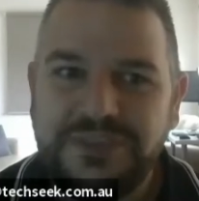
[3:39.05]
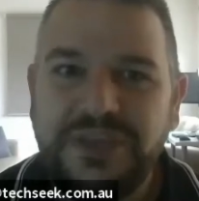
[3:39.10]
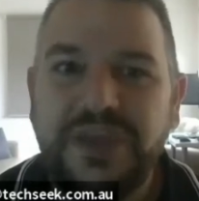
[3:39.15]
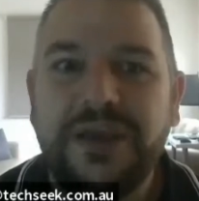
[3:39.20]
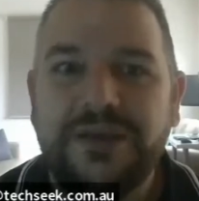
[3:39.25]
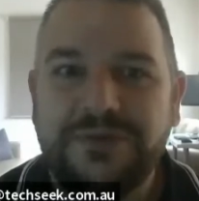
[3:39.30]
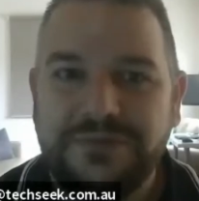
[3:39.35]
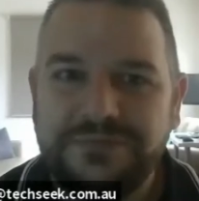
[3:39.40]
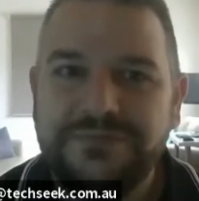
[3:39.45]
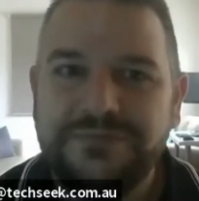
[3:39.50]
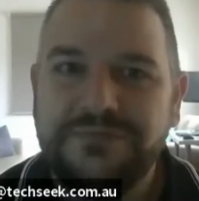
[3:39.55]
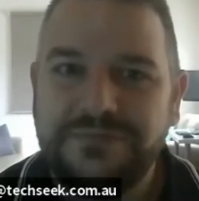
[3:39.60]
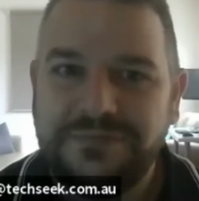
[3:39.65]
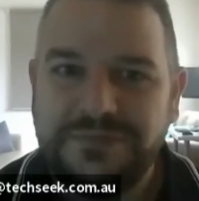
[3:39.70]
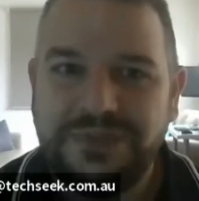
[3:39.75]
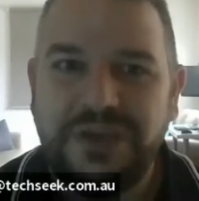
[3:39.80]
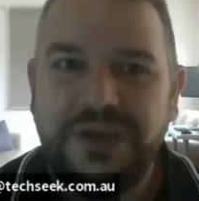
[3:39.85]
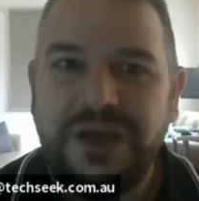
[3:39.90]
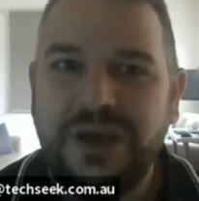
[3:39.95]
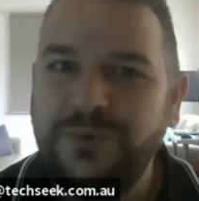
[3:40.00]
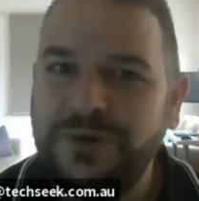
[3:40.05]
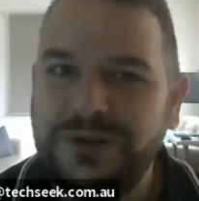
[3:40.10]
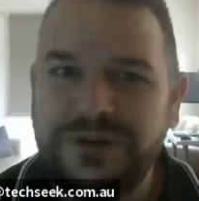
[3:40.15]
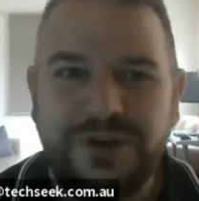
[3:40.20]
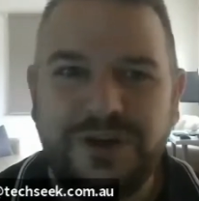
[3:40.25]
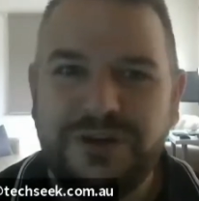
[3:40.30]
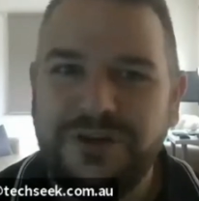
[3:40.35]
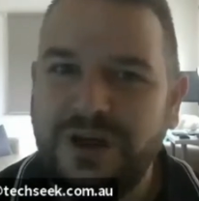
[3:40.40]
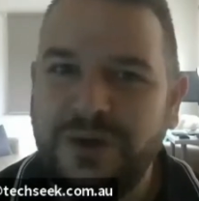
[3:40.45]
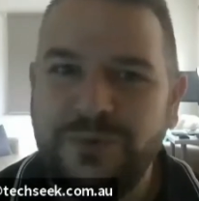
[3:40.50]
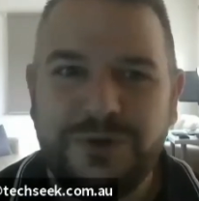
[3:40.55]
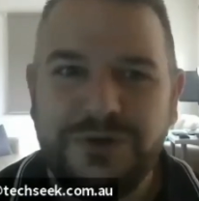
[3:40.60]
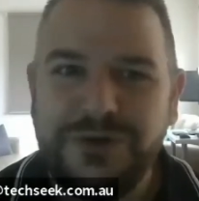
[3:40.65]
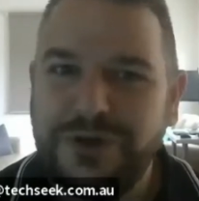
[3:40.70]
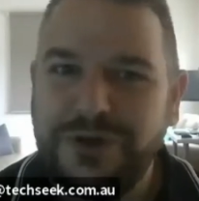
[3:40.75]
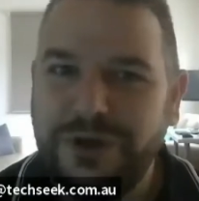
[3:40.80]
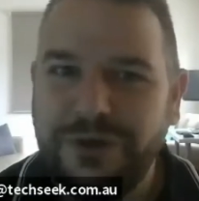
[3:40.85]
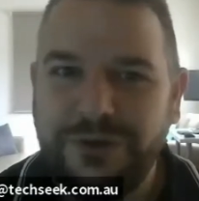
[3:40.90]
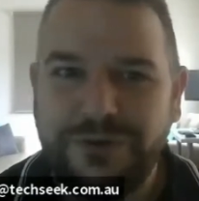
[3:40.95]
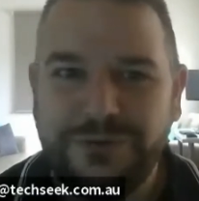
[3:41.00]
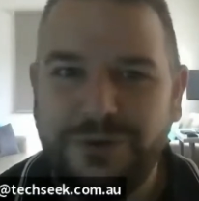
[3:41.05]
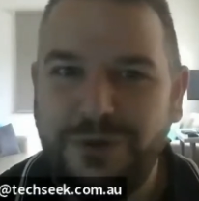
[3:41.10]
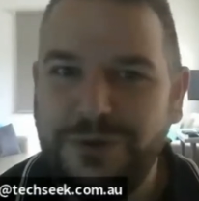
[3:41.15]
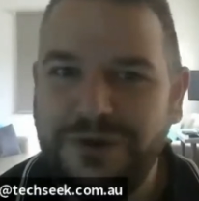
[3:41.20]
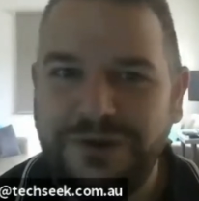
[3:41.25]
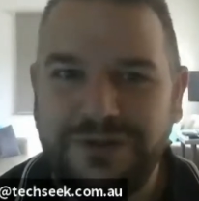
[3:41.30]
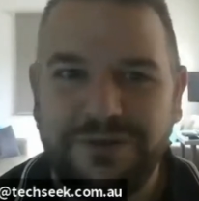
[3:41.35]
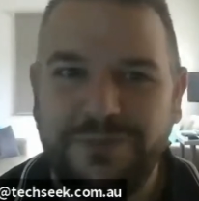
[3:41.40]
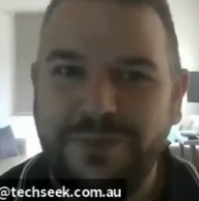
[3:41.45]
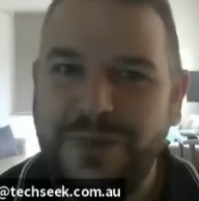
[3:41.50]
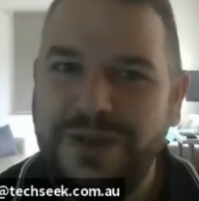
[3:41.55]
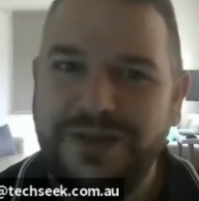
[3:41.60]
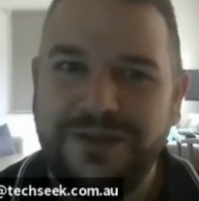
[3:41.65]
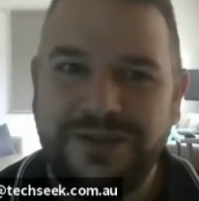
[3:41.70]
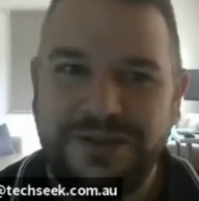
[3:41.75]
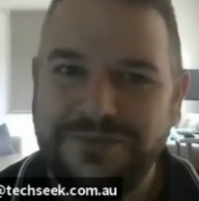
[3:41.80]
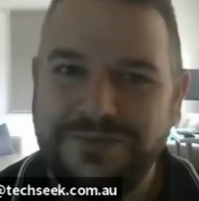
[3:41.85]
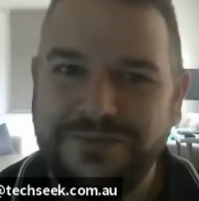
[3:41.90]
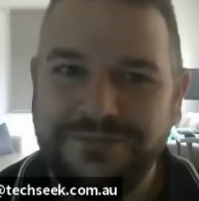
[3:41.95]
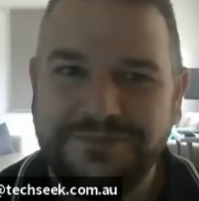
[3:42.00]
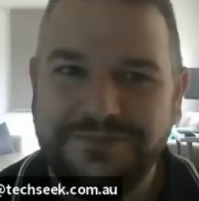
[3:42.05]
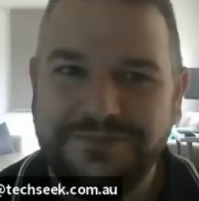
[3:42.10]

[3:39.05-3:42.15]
Yeah, I wouldn't go longer than weekly.